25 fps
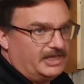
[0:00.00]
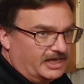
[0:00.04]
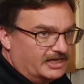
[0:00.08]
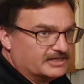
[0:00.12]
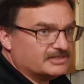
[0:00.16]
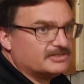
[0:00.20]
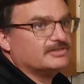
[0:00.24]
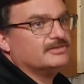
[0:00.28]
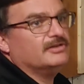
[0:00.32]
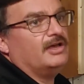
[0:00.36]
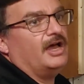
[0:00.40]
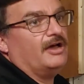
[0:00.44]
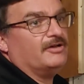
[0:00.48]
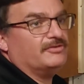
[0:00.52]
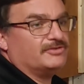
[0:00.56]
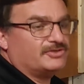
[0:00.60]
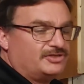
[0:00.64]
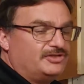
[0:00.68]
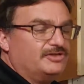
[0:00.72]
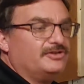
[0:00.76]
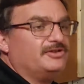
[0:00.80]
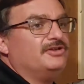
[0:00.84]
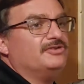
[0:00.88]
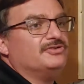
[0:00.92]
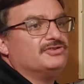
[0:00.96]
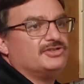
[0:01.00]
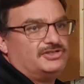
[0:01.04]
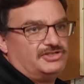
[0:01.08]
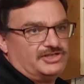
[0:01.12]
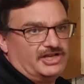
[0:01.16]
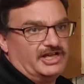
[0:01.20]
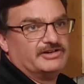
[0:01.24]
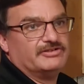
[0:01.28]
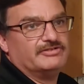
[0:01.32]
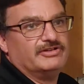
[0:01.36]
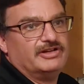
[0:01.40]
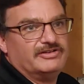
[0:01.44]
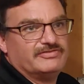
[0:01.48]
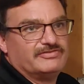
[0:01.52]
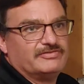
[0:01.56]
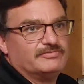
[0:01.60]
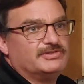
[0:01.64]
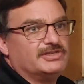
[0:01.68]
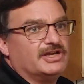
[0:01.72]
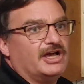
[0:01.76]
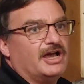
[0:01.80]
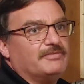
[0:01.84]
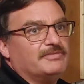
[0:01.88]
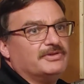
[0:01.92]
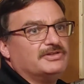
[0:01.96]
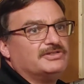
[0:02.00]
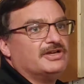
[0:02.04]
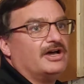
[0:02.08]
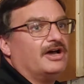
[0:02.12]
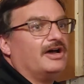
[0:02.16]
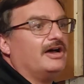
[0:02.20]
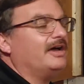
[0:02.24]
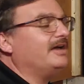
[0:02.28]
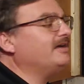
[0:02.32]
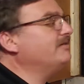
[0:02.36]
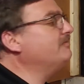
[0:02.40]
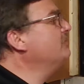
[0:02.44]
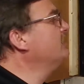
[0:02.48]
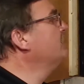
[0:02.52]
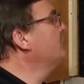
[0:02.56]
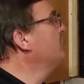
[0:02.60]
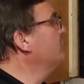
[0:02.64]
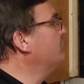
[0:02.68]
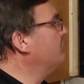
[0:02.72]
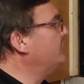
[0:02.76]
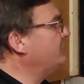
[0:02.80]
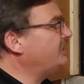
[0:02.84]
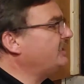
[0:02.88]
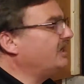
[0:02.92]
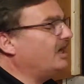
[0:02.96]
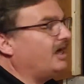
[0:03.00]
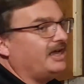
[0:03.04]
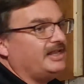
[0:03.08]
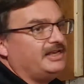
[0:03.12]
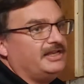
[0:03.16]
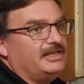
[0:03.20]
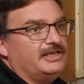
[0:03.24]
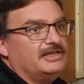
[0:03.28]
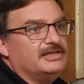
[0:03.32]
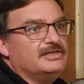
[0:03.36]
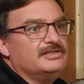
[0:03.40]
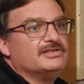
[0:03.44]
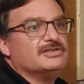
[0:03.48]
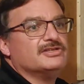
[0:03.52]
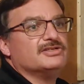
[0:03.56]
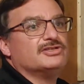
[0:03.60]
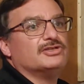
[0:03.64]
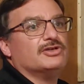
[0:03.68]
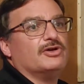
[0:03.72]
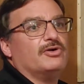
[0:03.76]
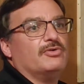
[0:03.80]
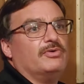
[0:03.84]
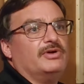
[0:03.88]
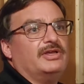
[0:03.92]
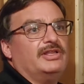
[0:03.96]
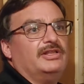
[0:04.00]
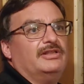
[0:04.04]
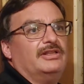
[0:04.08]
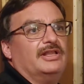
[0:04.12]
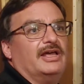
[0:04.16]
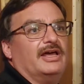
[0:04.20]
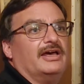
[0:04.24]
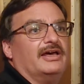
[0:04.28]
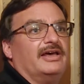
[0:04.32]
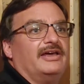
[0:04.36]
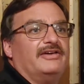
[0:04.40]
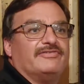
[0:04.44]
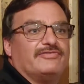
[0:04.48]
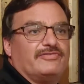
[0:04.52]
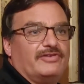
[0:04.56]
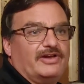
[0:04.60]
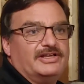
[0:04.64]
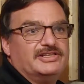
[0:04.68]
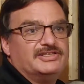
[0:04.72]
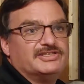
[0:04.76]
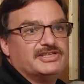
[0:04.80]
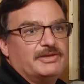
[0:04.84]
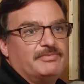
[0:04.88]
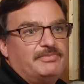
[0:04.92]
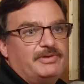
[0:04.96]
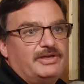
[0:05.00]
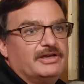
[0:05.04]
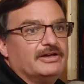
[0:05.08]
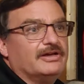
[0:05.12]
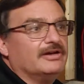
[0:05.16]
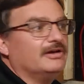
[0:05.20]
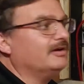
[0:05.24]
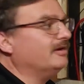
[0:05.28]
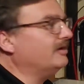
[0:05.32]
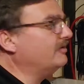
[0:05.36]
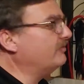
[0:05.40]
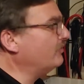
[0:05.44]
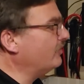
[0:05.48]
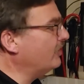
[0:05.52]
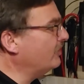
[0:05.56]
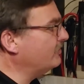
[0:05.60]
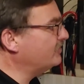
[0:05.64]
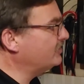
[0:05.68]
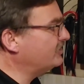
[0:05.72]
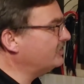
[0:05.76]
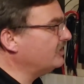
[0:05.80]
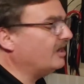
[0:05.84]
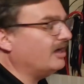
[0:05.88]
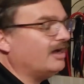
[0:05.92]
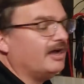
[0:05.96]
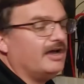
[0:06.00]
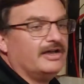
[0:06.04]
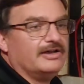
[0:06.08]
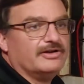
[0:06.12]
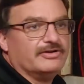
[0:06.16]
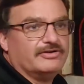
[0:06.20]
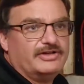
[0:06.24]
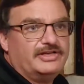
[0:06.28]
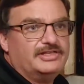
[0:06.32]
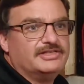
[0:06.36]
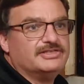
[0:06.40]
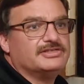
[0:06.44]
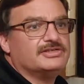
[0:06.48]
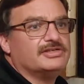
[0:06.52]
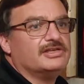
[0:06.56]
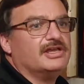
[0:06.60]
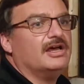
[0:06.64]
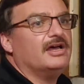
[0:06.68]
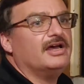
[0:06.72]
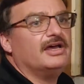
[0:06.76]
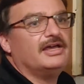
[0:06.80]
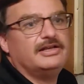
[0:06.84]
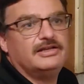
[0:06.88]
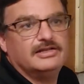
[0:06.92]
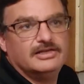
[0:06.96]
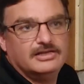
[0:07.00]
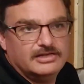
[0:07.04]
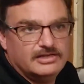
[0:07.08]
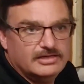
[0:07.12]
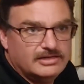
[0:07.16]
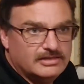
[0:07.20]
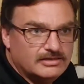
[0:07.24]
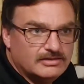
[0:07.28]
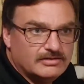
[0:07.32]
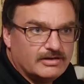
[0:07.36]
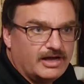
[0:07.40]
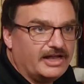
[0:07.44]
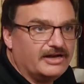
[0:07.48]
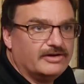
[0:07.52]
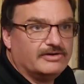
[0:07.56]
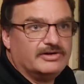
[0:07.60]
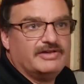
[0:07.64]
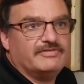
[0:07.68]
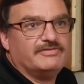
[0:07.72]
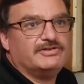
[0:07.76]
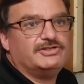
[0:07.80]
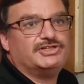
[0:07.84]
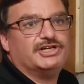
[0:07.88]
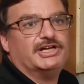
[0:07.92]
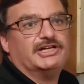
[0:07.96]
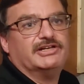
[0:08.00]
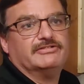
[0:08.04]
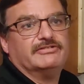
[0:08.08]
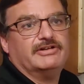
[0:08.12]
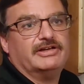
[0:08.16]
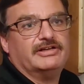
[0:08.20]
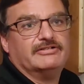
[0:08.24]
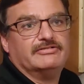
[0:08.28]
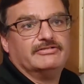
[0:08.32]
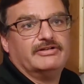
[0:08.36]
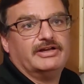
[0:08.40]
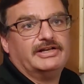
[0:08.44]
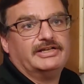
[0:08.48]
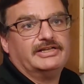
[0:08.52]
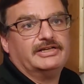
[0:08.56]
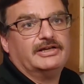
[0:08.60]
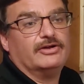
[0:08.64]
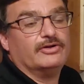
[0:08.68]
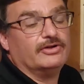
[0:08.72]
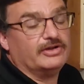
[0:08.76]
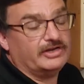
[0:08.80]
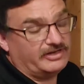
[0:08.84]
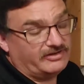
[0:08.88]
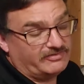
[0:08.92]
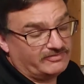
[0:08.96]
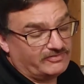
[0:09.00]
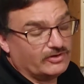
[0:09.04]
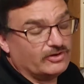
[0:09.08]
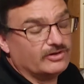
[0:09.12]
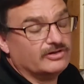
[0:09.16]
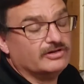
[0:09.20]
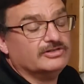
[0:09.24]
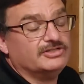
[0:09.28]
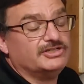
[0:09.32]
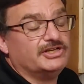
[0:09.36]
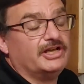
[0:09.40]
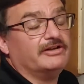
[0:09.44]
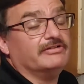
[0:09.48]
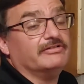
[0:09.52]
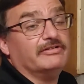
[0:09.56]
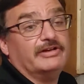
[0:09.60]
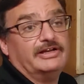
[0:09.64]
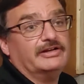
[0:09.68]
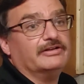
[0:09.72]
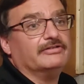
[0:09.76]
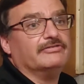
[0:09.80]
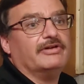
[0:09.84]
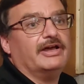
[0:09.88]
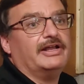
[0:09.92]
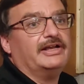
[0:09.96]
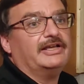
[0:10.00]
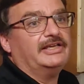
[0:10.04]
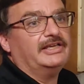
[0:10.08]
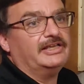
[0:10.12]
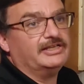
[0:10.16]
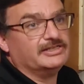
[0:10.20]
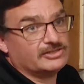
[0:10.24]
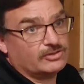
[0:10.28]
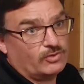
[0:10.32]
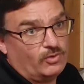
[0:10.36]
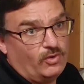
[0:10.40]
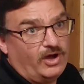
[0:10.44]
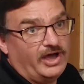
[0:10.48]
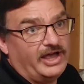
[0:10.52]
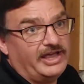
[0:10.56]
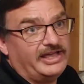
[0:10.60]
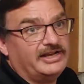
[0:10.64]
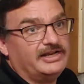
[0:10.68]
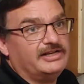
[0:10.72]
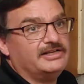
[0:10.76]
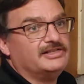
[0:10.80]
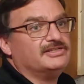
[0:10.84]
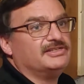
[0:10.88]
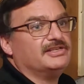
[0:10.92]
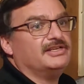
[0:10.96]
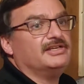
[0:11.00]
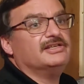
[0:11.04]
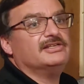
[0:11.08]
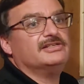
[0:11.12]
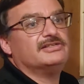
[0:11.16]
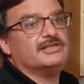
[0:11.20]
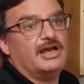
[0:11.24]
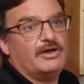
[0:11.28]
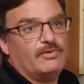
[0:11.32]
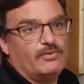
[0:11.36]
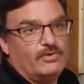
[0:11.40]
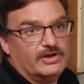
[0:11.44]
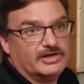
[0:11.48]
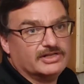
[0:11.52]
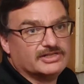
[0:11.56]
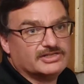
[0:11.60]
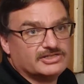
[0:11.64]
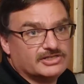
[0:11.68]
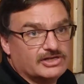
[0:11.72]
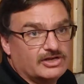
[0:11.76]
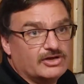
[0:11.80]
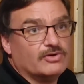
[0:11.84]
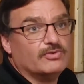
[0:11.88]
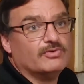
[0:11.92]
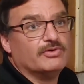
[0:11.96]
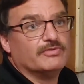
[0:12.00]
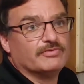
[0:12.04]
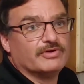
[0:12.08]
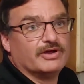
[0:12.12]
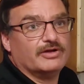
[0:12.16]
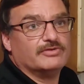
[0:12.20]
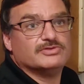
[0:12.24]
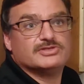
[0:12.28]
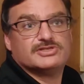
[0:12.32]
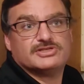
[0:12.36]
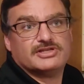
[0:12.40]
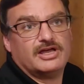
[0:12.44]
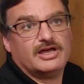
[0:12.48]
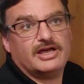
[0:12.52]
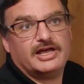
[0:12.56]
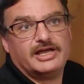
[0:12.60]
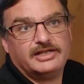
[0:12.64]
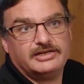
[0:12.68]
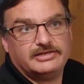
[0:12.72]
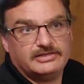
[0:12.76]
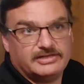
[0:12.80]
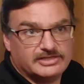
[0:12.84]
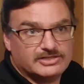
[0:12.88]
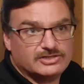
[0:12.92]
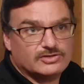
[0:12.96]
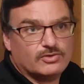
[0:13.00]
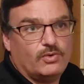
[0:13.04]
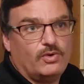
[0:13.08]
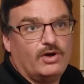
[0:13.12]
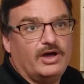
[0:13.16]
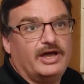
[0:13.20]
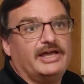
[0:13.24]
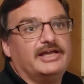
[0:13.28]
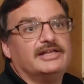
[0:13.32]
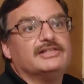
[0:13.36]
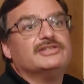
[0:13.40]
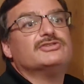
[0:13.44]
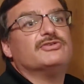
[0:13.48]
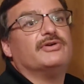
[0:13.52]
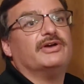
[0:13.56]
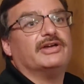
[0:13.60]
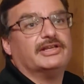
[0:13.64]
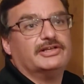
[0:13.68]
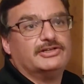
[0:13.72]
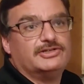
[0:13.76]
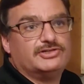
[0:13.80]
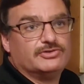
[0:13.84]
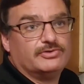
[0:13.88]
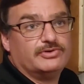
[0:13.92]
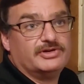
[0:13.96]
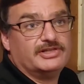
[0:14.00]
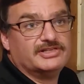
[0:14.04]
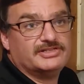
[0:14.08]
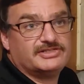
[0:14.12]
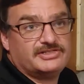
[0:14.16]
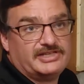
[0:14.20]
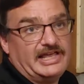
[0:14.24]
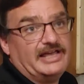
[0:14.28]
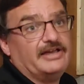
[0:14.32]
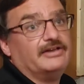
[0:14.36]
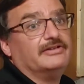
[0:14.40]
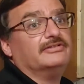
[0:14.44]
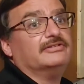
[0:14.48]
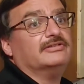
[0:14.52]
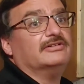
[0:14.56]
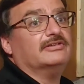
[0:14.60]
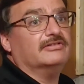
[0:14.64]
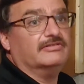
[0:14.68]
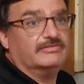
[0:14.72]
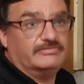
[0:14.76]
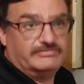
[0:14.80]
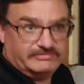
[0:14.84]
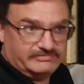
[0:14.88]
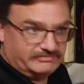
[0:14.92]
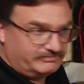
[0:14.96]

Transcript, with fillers: Yes. I'll still use a generator from time to time, but the idea is so when I have friends up here and we're outside or inside, I don't have a generator running or an inverter generator running. As quiet as it is, I want it so when we're outside, it's quiet so I can enjoy the sound of